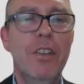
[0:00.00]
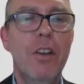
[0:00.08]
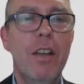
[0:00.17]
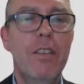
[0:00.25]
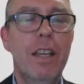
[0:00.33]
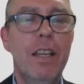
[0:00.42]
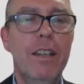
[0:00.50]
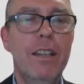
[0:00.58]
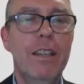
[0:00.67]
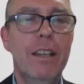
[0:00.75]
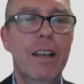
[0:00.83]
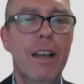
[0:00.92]
I
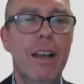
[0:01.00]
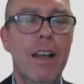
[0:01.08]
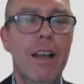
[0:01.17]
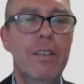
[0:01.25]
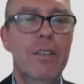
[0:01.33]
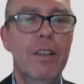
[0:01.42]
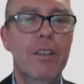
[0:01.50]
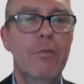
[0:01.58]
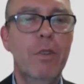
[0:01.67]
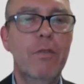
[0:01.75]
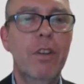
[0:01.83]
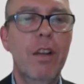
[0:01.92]
think as
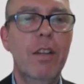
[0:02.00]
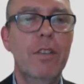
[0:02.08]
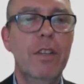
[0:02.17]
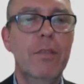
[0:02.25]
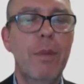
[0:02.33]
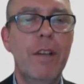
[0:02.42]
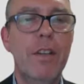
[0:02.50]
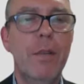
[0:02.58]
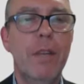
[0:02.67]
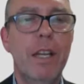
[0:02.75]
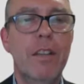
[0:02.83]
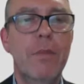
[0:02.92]
we've learned, this
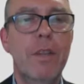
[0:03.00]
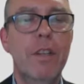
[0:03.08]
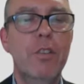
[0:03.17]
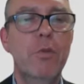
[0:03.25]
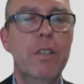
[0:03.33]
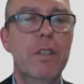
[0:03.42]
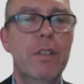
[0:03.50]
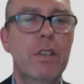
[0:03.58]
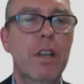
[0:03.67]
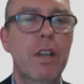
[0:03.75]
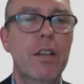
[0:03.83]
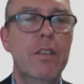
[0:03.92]
pandemic has many twists and
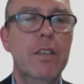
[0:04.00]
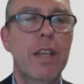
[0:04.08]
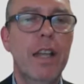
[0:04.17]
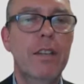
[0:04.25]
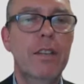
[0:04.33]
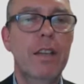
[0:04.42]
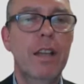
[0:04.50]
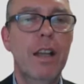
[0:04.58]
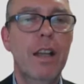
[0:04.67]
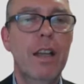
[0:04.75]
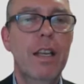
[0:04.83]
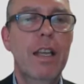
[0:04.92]
turns, and
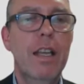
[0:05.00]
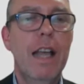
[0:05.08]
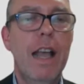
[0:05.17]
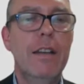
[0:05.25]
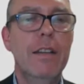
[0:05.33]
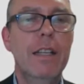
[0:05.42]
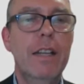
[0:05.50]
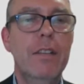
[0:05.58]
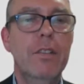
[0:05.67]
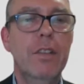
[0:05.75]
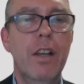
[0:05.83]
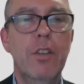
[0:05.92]

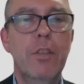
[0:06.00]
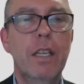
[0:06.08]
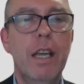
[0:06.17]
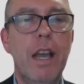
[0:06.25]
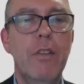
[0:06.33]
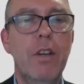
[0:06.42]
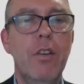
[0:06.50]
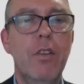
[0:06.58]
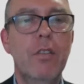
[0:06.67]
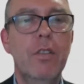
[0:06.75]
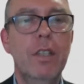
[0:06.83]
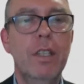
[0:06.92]
it's going to be carrying
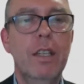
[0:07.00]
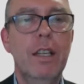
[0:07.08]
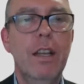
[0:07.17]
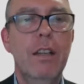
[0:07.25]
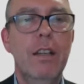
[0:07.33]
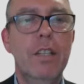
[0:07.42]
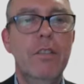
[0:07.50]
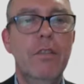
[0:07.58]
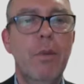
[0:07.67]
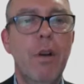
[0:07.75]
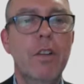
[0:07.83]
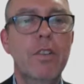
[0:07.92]
on at least for
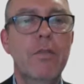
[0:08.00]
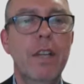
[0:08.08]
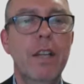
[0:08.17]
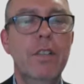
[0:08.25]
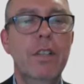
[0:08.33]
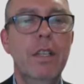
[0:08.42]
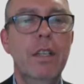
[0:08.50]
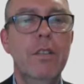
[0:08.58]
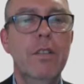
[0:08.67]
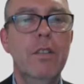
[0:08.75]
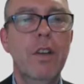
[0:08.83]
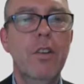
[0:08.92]
part of next year.
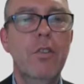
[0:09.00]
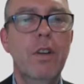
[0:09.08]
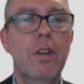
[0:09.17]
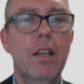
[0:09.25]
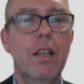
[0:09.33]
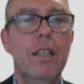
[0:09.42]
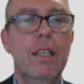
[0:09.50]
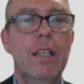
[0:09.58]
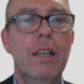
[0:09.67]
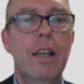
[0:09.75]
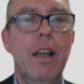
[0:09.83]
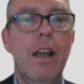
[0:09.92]
So
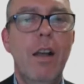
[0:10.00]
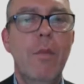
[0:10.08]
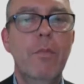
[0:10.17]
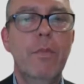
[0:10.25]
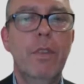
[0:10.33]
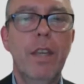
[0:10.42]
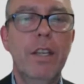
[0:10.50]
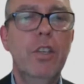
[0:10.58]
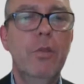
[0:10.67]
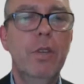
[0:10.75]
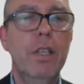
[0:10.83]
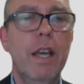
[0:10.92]

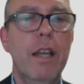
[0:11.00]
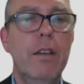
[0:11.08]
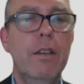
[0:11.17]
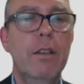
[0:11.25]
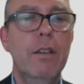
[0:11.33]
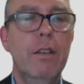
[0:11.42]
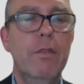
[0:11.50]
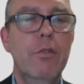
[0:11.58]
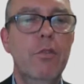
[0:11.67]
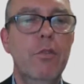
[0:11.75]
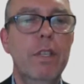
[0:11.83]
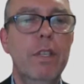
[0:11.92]
thank you again
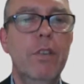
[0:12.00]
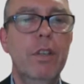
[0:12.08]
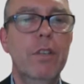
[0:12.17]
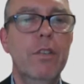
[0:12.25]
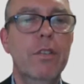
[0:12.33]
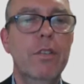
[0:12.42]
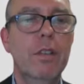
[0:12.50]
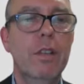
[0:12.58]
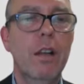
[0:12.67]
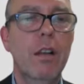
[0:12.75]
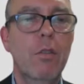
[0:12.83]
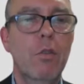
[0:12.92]
for giving us
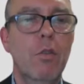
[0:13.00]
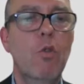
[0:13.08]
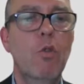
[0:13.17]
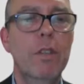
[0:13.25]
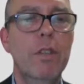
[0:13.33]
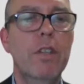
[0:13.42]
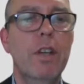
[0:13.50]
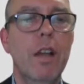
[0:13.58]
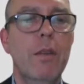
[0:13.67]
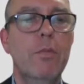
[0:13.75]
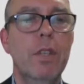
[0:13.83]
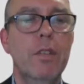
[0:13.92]
all this
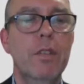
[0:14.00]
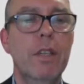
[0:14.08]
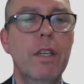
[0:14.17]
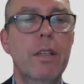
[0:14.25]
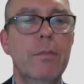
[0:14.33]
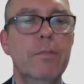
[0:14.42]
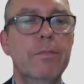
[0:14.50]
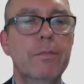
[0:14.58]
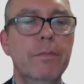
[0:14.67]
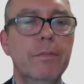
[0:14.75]
time this year.